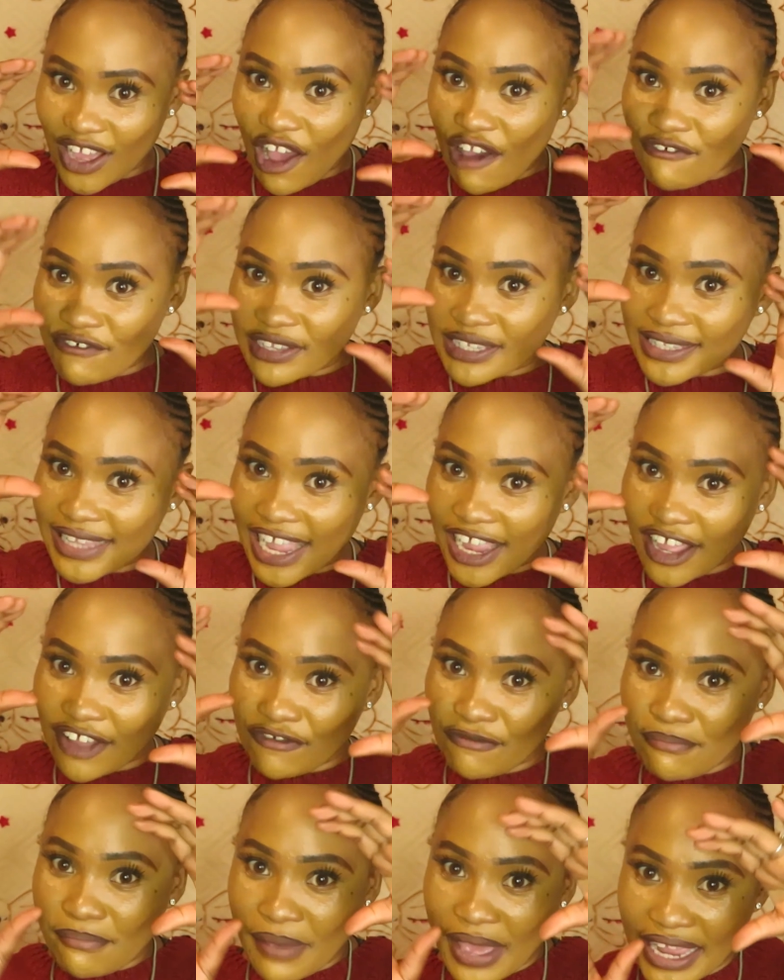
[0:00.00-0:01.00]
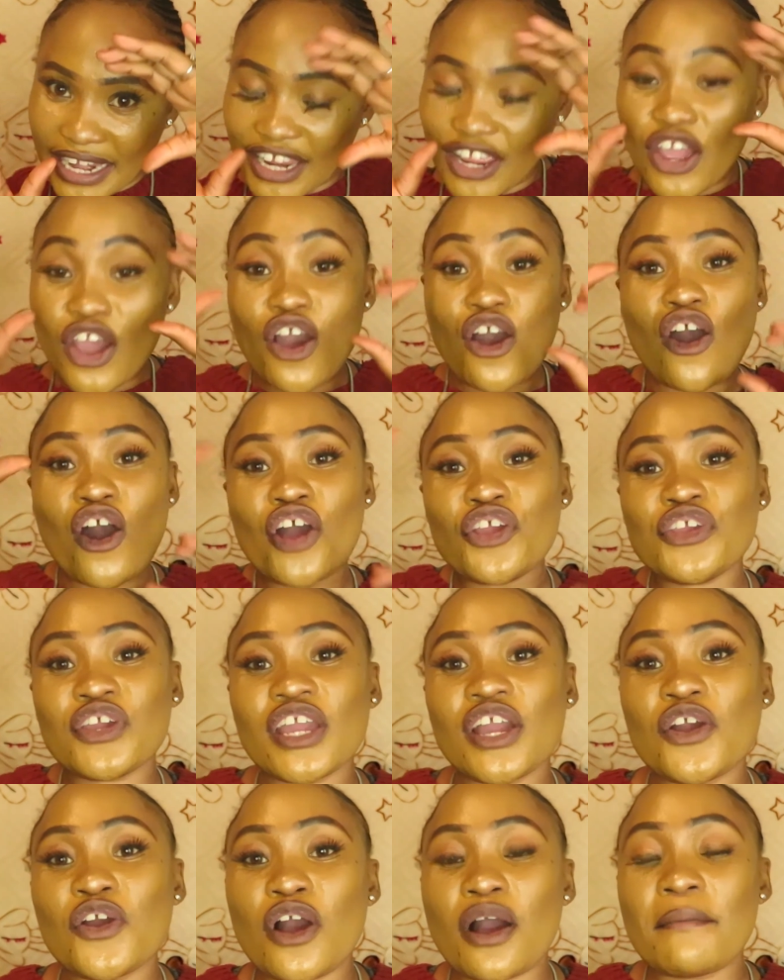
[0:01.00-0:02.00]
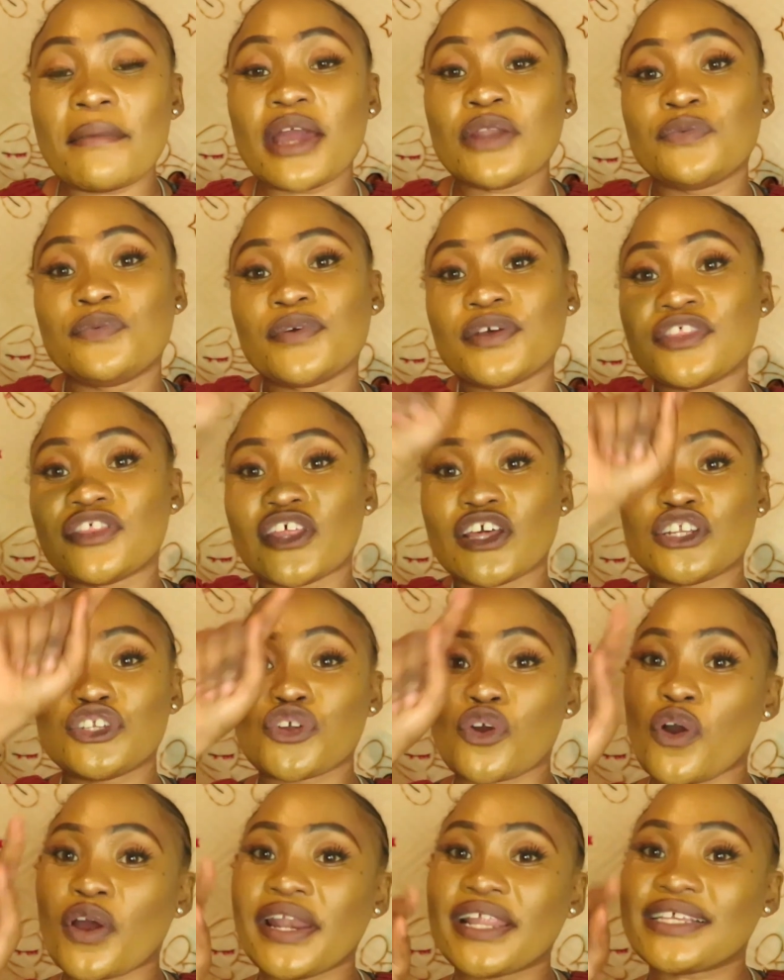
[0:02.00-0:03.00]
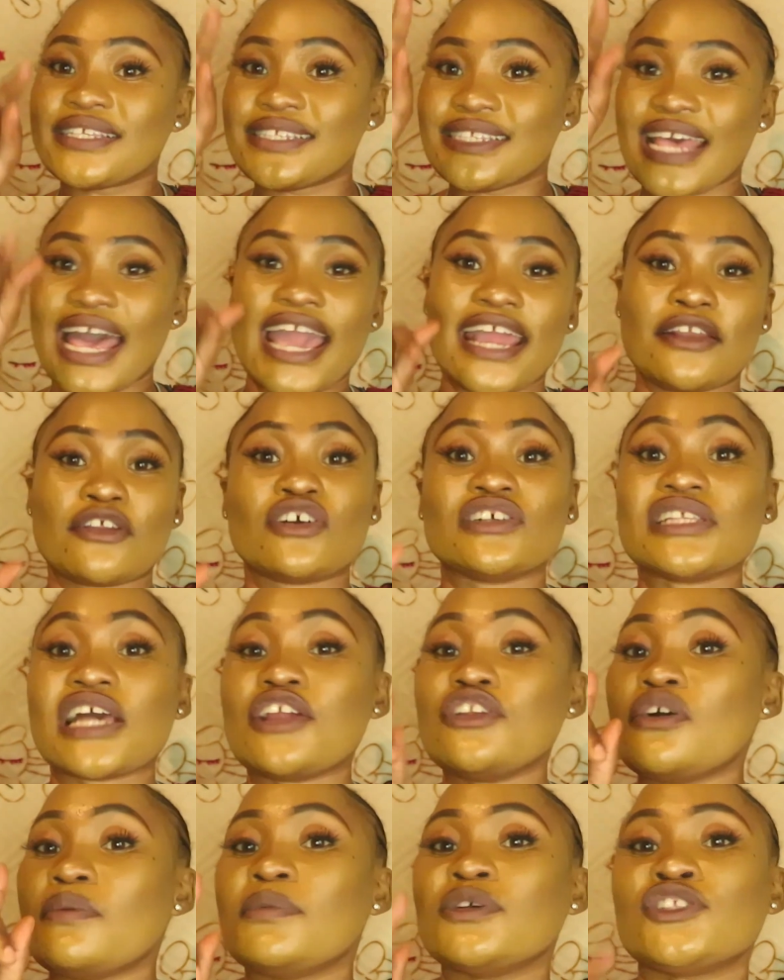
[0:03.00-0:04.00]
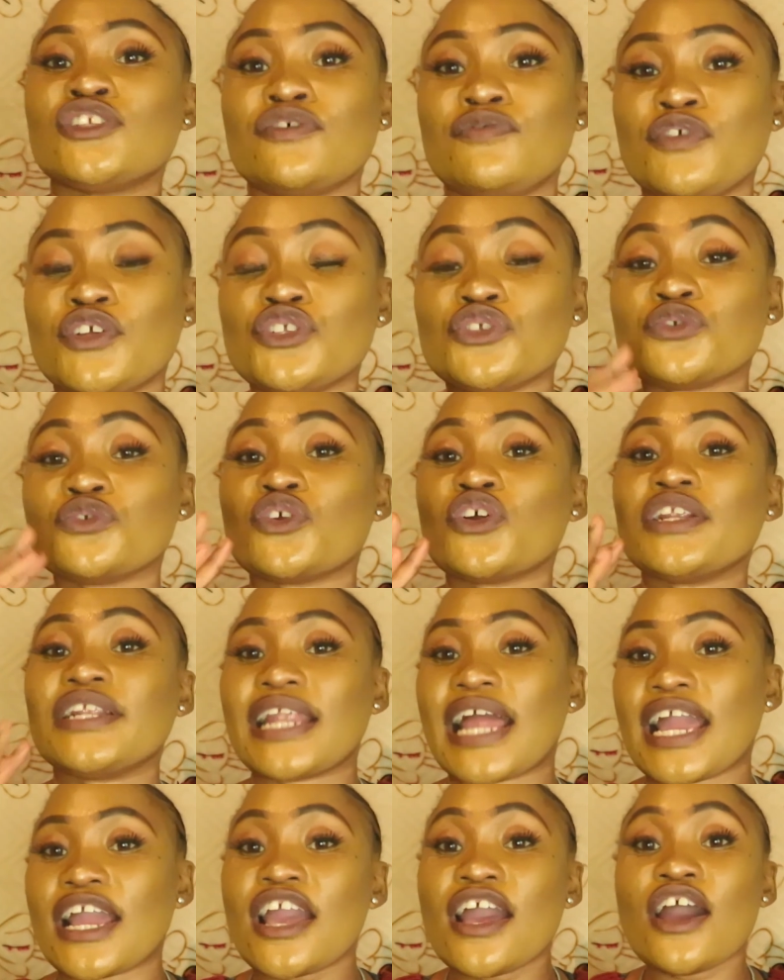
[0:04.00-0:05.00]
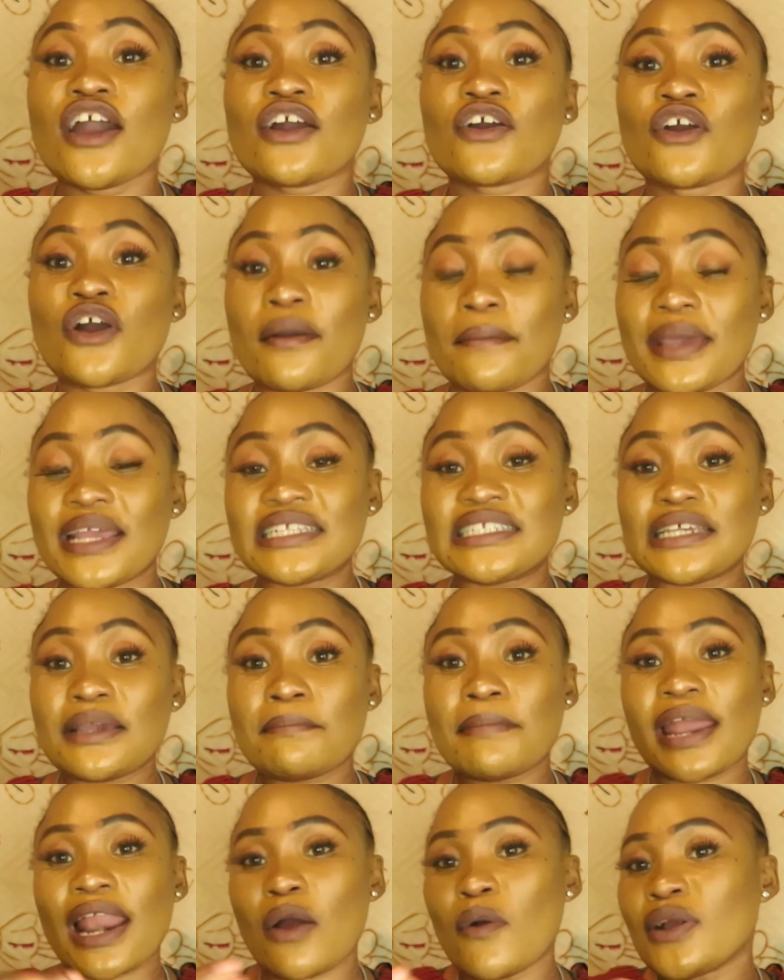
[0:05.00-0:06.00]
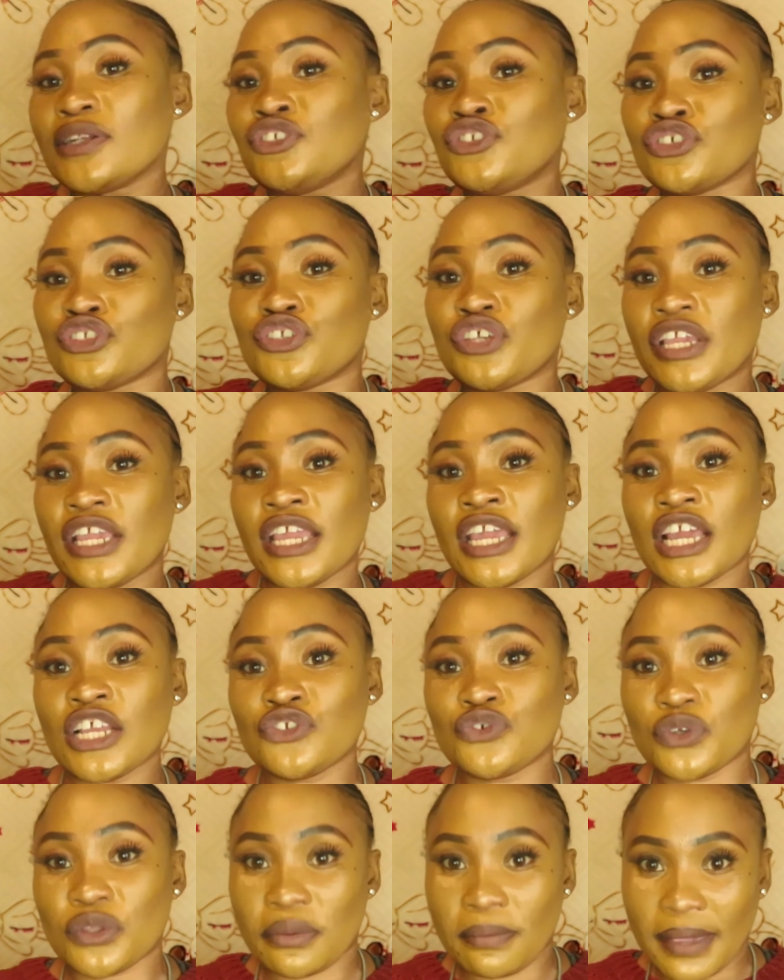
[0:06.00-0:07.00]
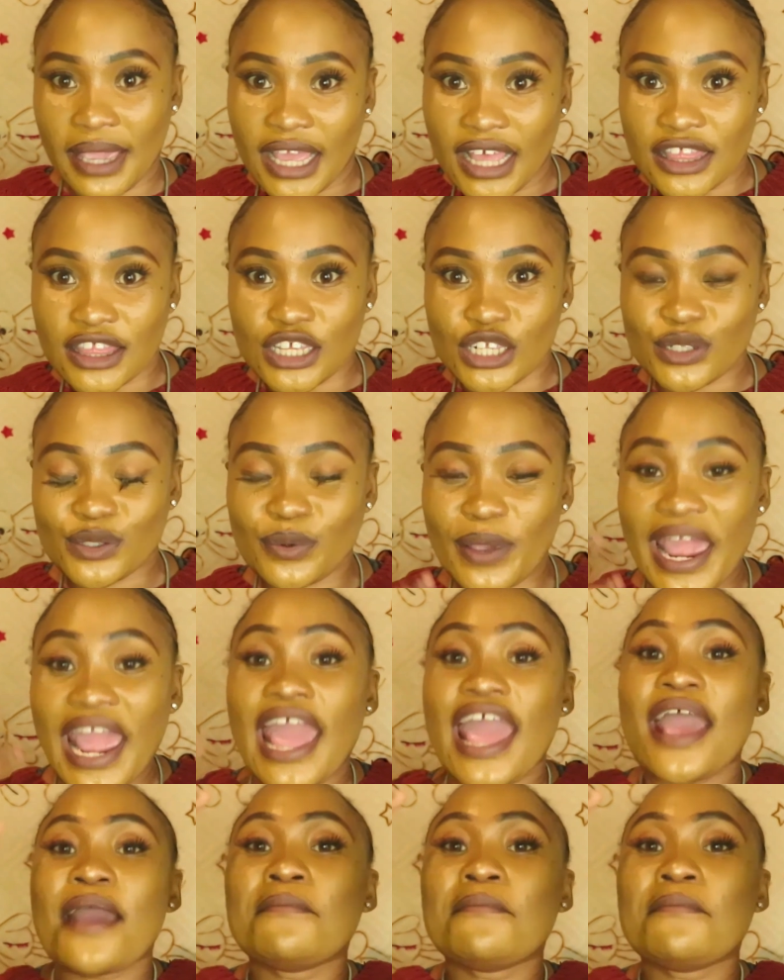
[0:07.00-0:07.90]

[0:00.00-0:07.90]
Of a stack of money, or you can comment with the dollar sign, because I know most of you do not like commenting, but I want you to engage with me in this way.